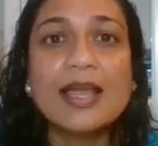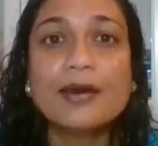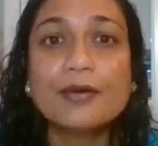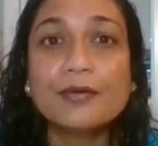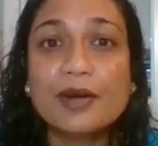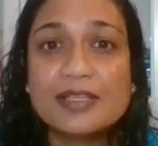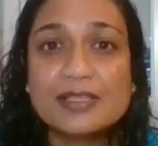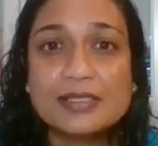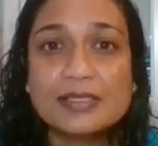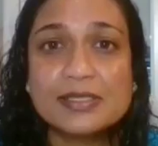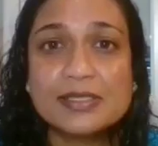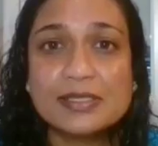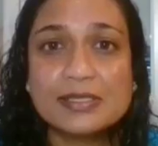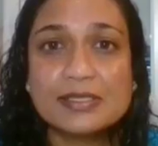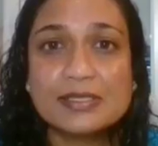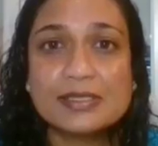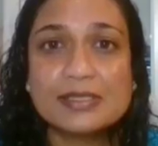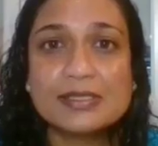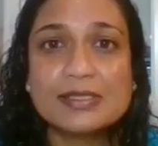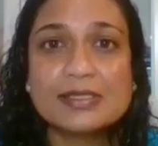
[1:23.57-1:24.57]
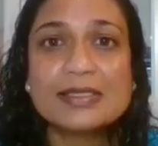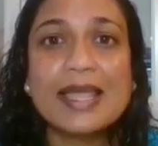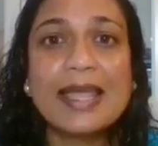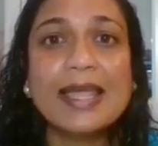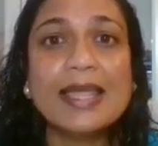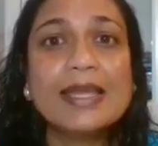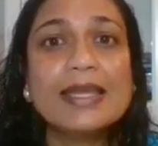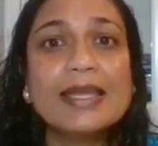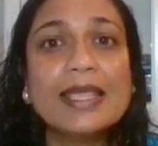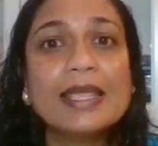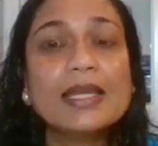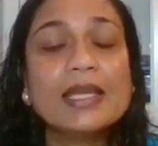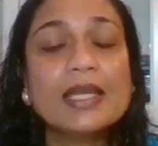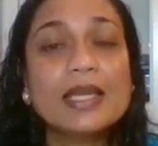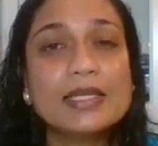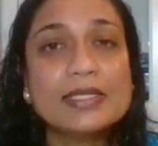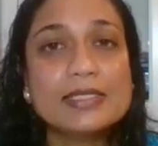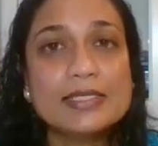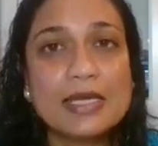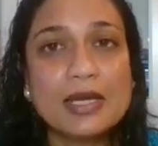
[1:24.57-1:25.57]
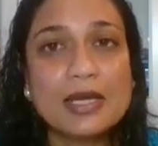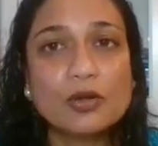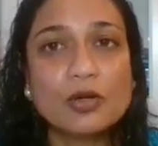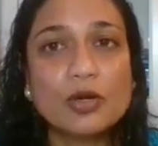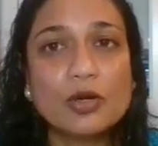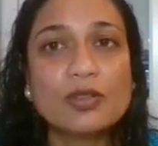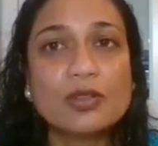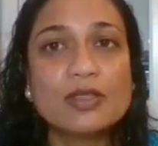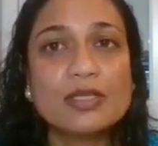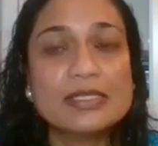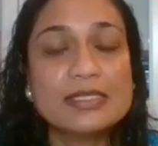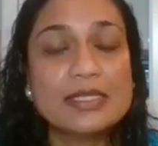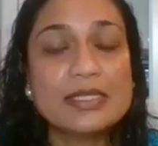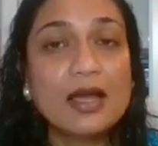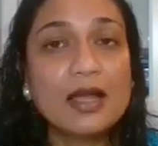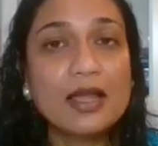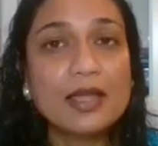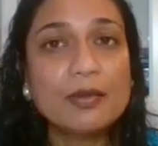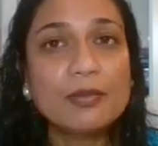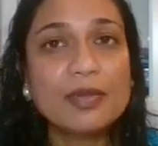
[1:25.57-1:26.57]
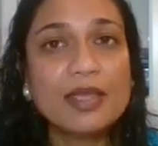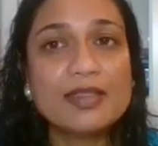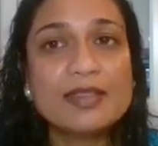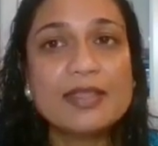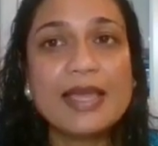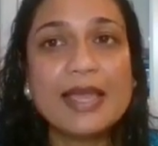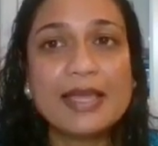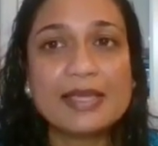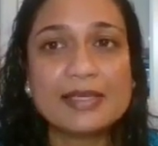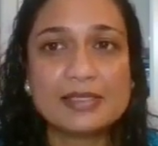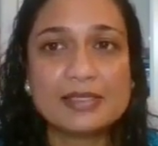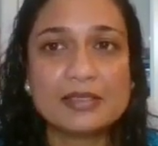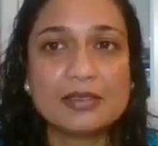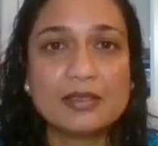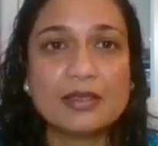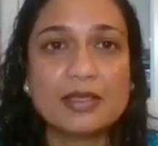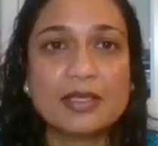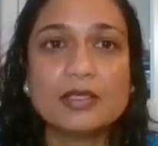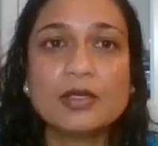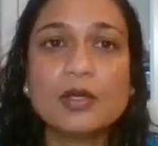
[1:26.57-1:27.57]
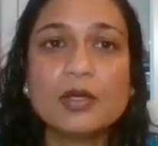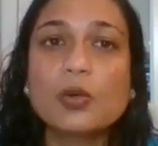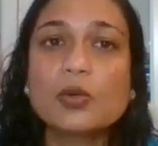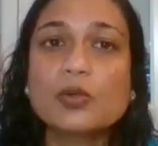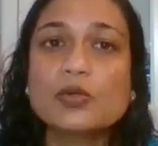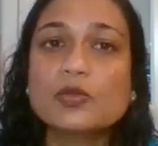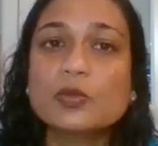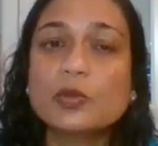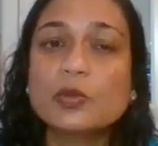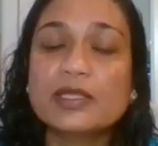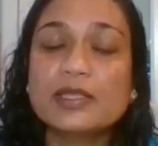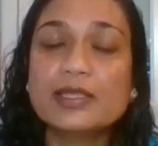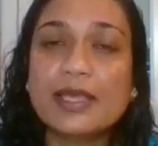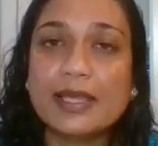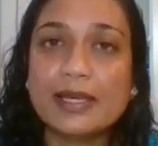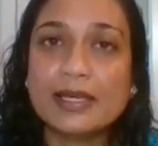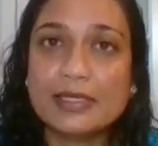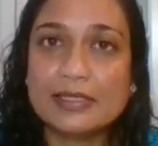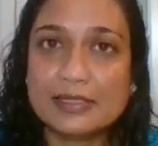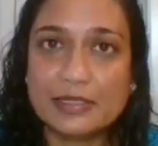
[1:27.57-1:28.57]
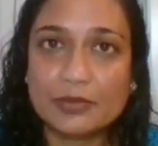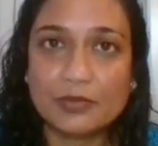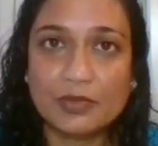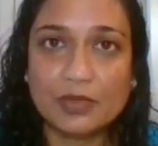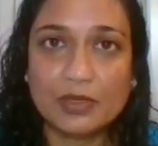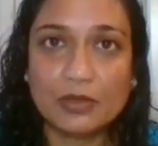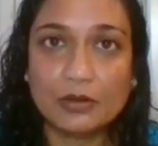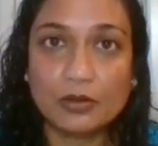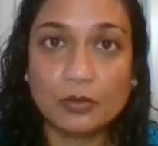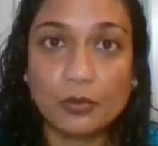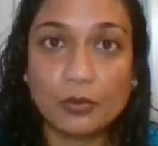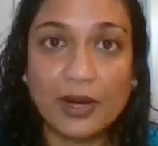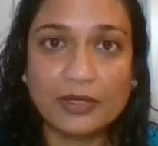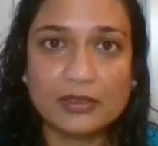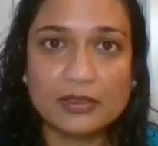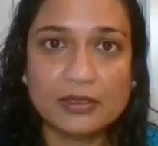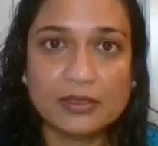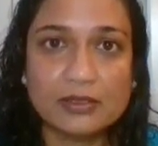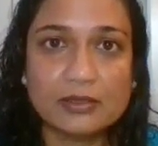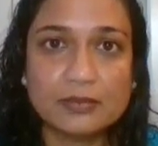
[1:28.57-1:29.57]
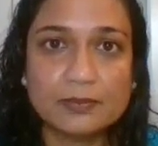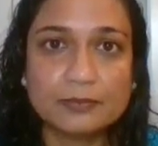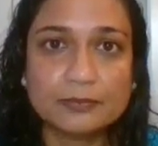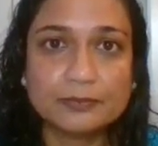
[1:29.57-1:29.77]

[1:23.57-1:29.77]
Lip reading: residences, and can cut down on the time and the hassle that goes with getting something corrected.